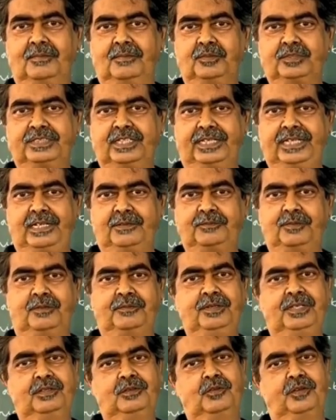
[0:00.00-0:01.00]
with the help
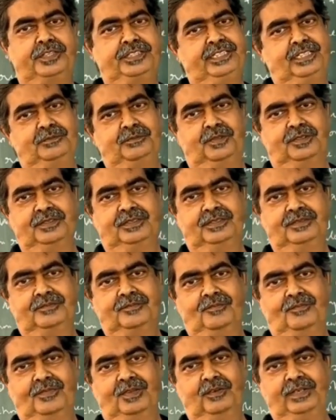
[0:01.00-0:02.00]
of coordinate bond.
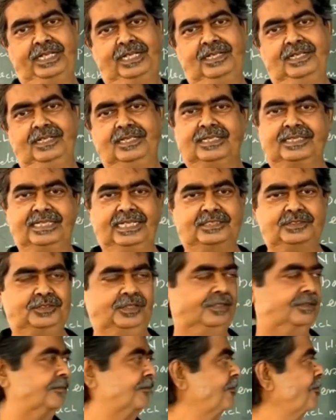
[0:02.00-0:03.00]
Okay, that's
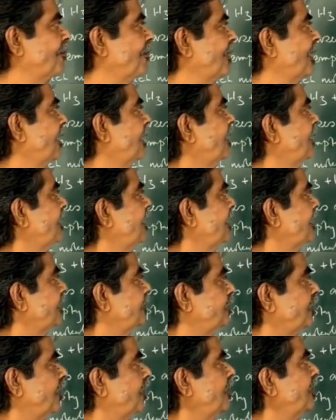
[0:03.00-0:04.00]
all.
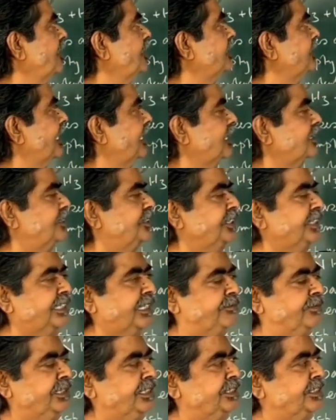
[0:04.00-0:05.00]
So there are 3
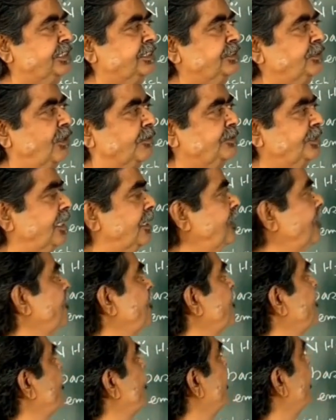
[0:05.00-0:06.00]
definitions of the
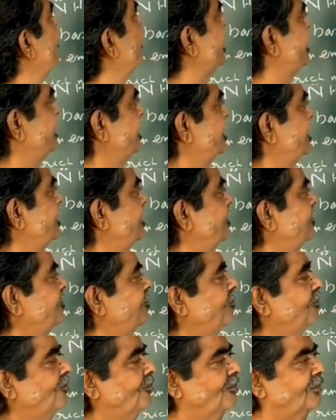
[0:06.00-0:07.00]
bases.
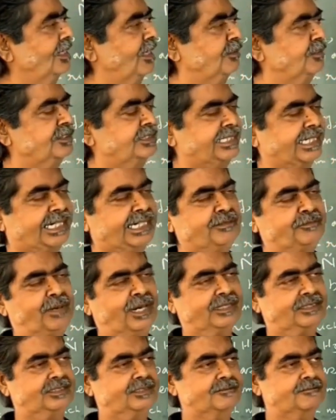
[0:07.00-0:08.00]
Now second
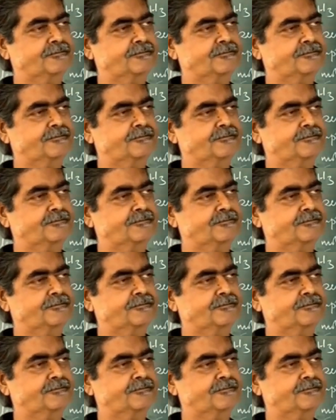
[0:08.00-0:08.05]
part,